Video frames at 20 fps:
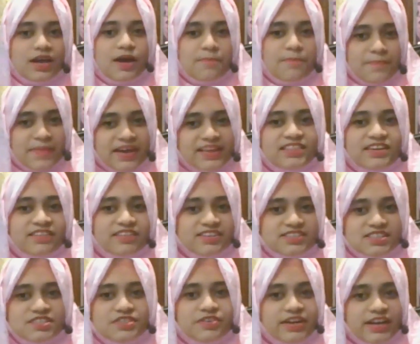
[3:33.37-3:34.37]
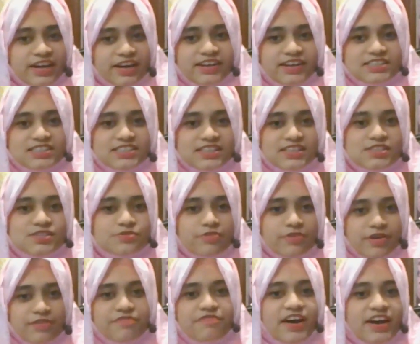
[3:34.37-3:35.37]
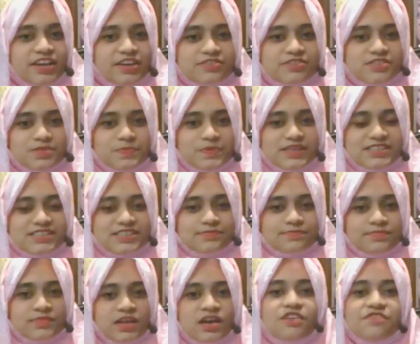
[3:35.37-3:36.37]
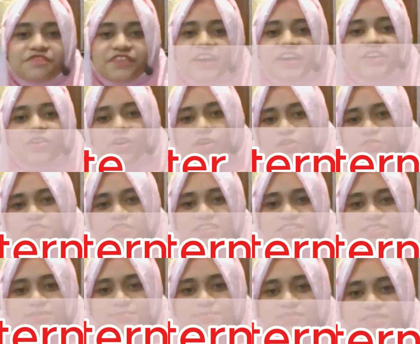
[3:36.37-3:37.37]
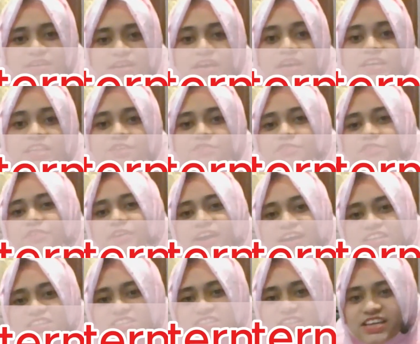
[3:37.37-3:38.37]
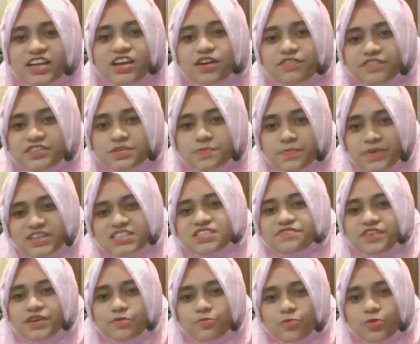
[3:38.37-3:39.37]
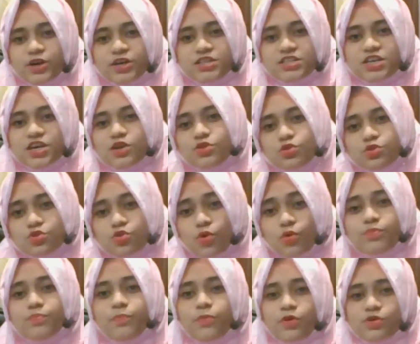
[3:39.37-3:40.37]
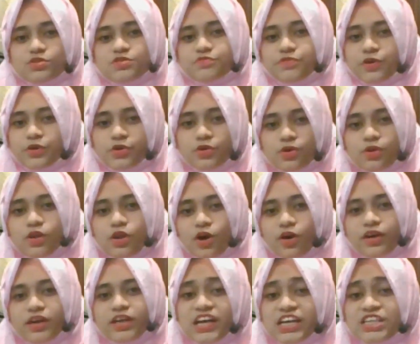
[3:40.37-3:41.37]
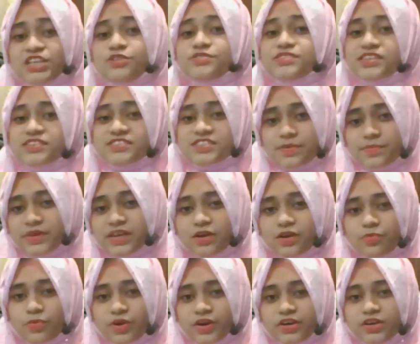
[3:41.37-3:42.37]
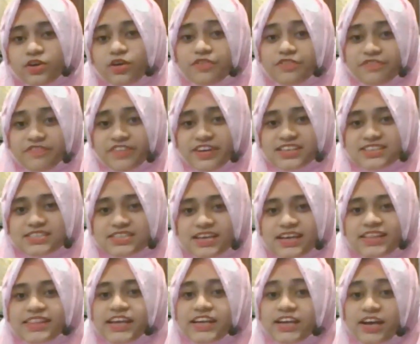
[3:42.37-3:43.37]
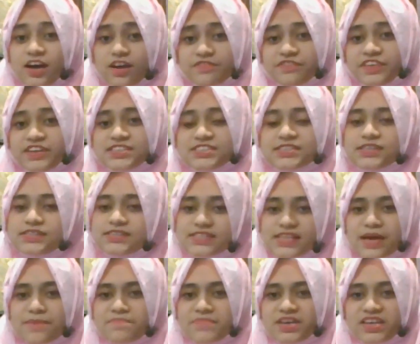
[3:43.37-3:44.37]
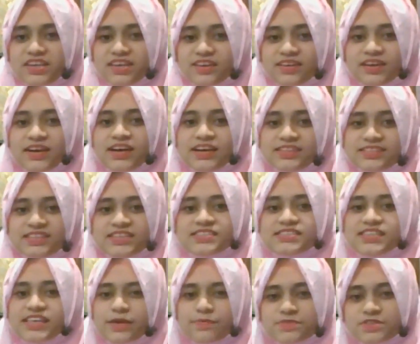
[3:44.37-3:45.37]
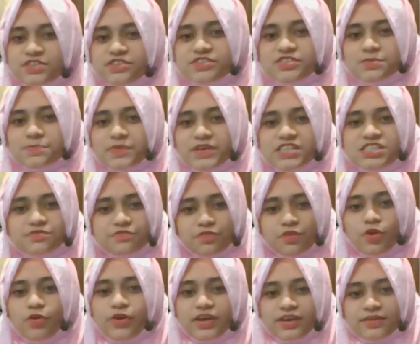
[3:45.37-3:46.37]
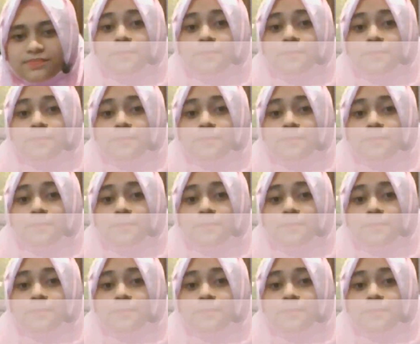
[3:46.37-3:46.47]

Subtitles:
Make the necessary corrections to refine your speech. Find alternatives. If you can't think of a specific word, don't pause for too long. Use a similar word or phrase that conveys the same meaning. This keeps your speech flowing.